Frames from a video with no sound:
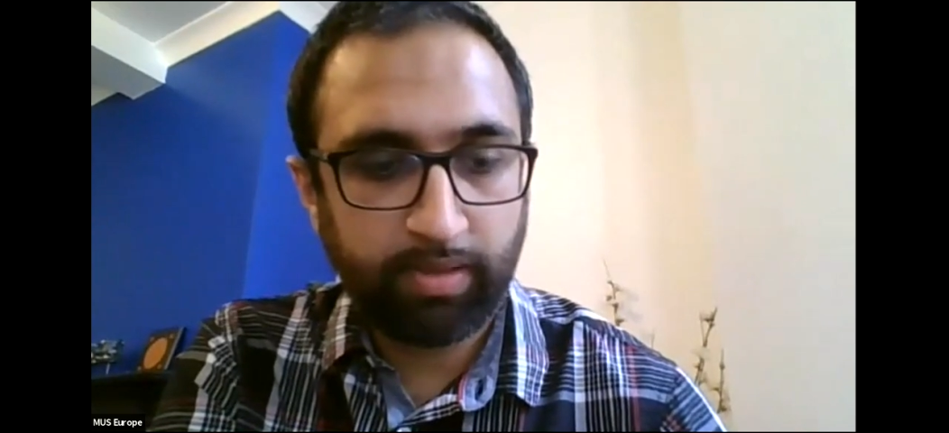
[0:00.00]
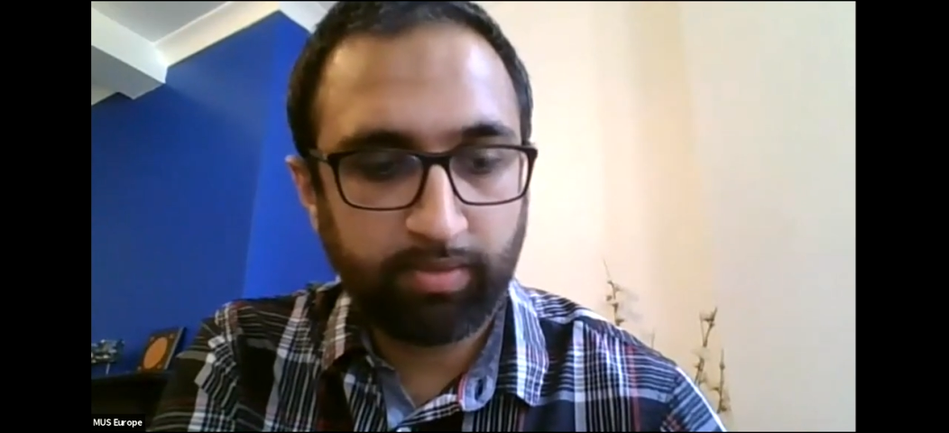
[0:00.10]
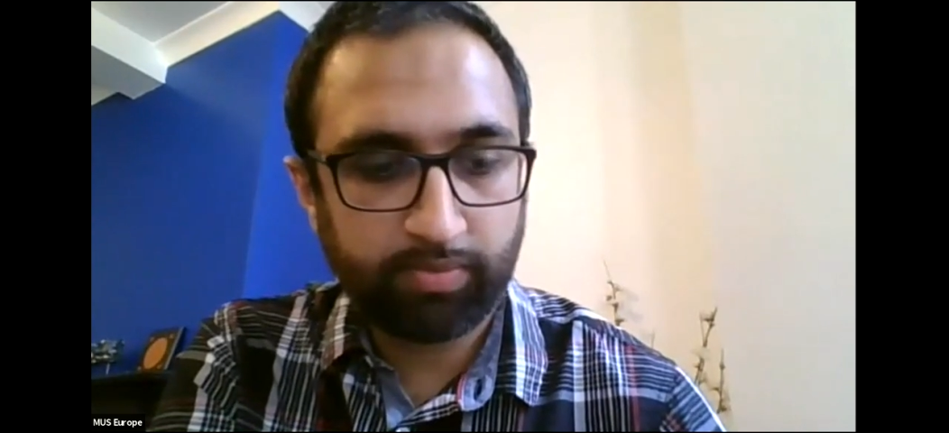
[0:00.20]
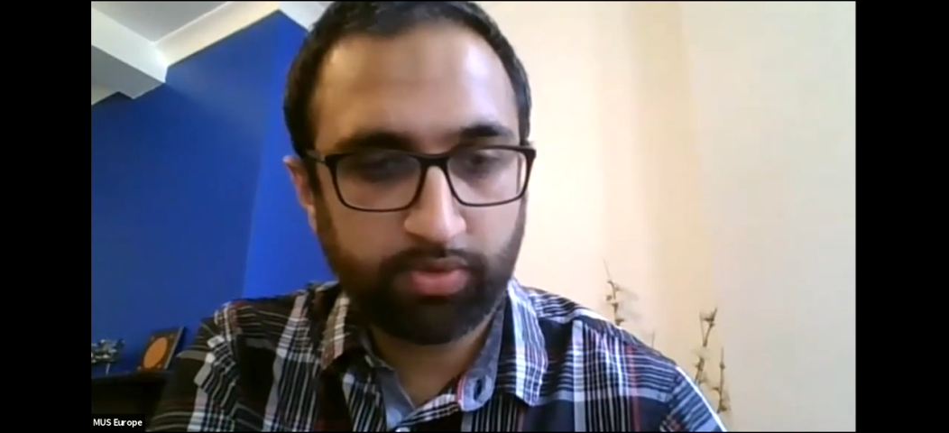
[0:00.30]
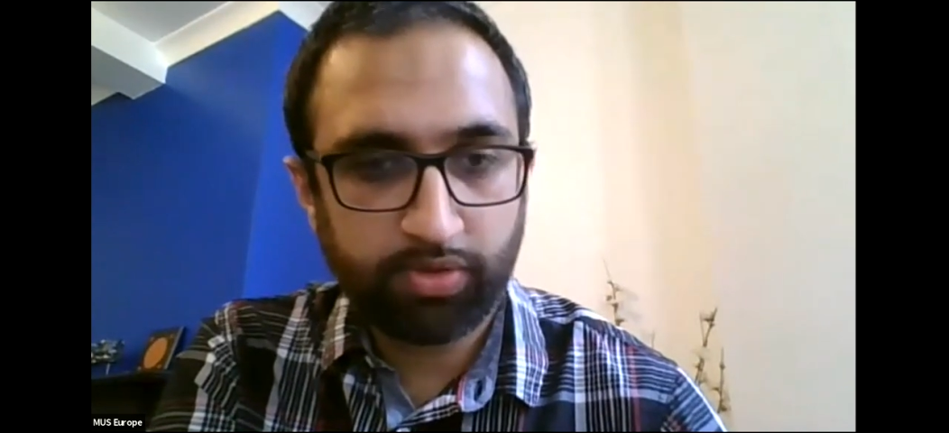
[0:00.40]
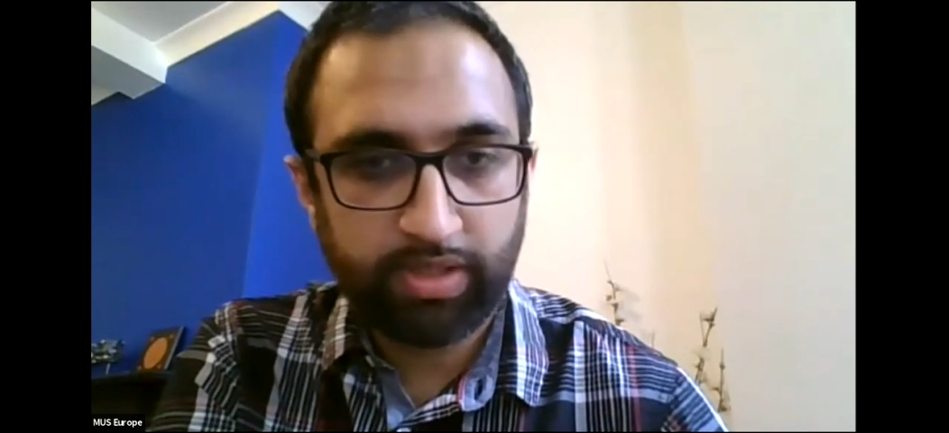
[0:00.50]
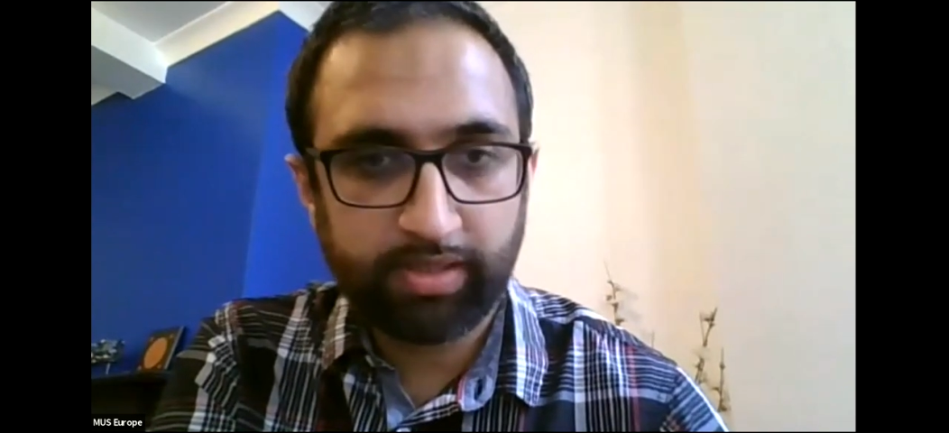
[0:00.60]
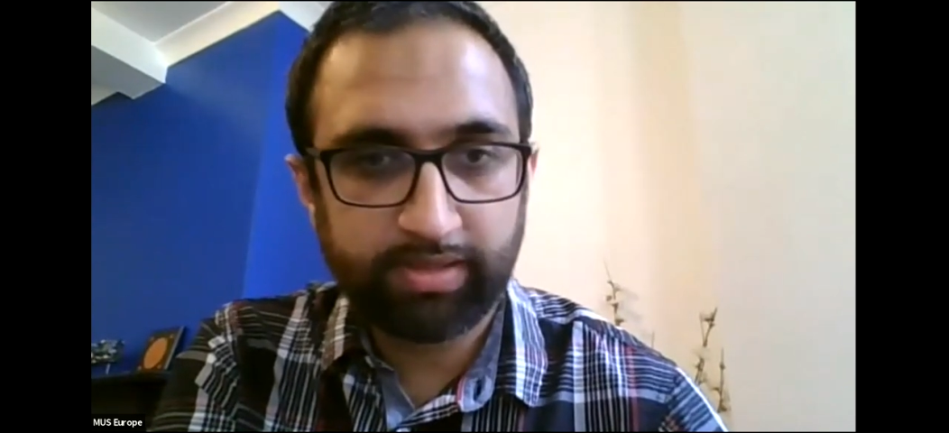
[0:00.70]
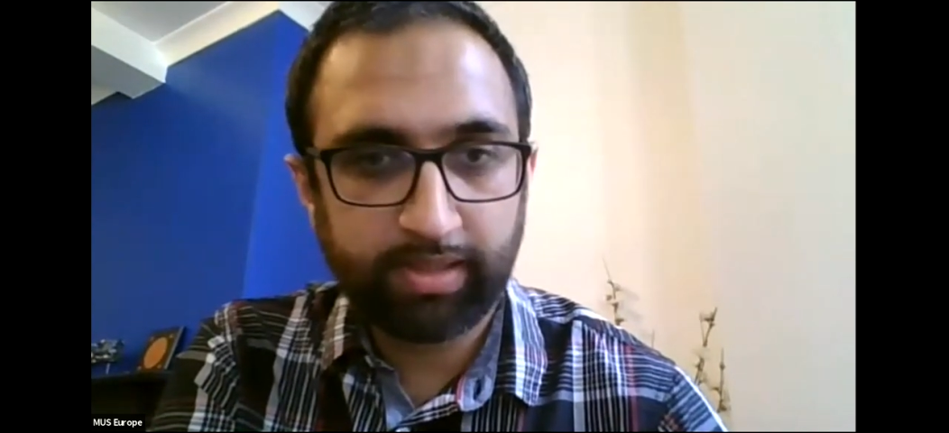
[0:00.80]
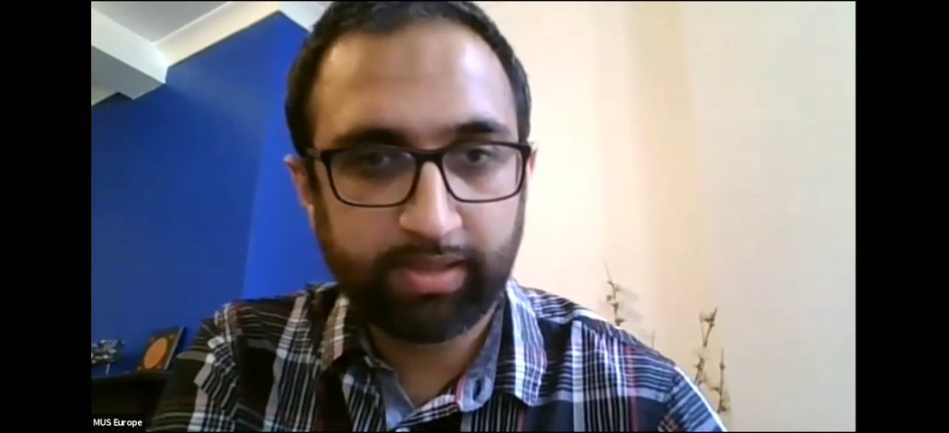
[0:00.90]
me for 10
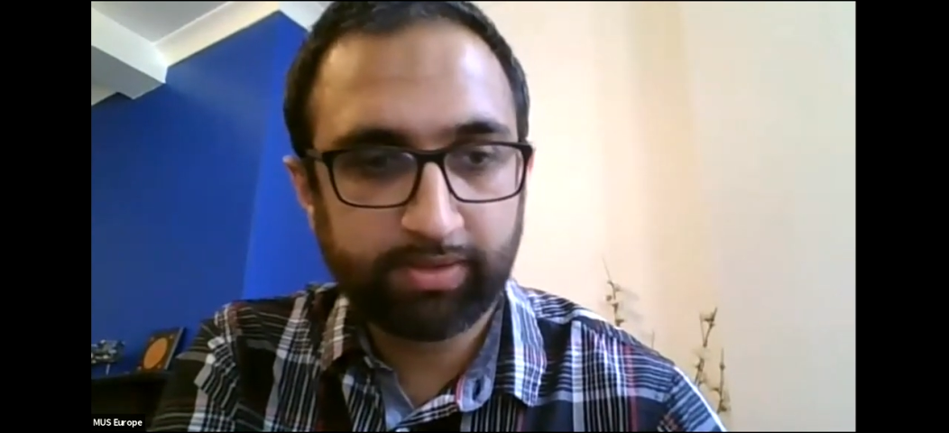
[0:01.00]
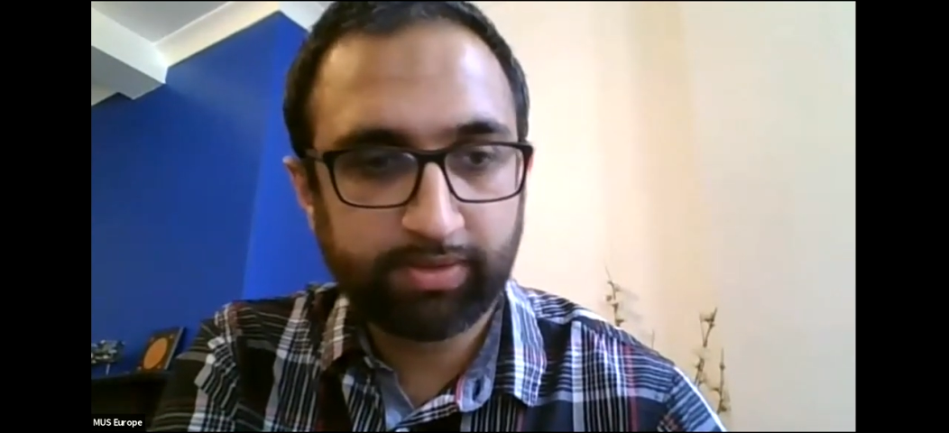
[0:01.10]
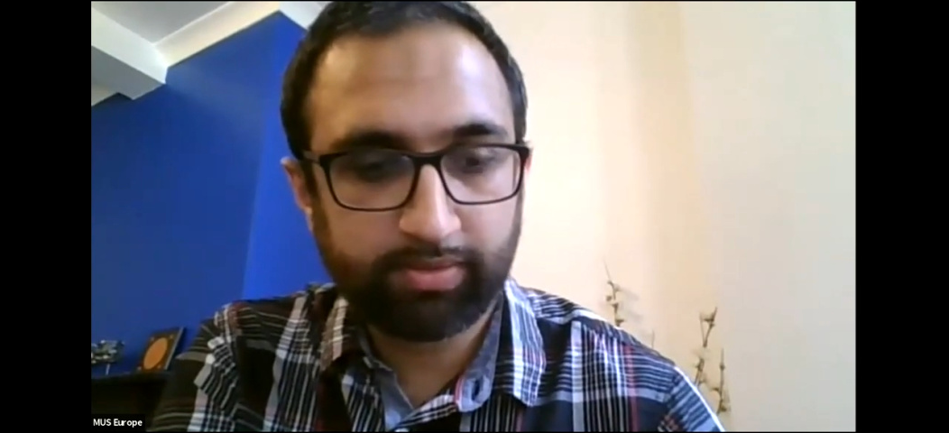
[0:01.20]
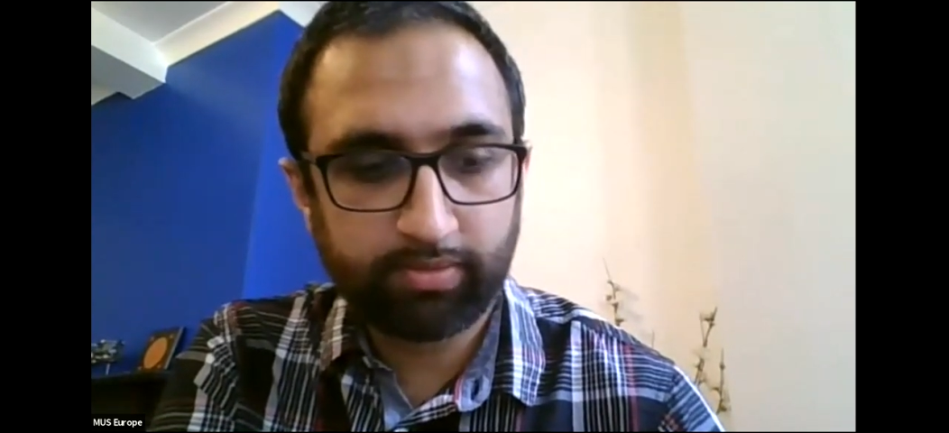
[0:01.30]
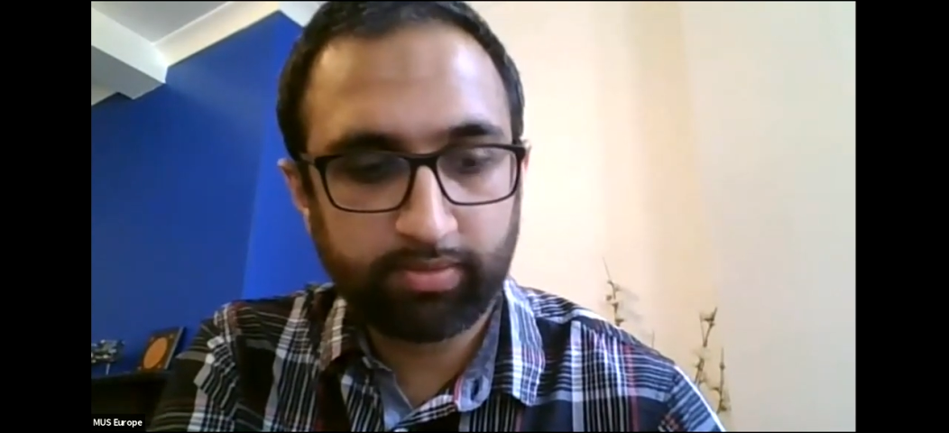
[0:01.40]
seconds.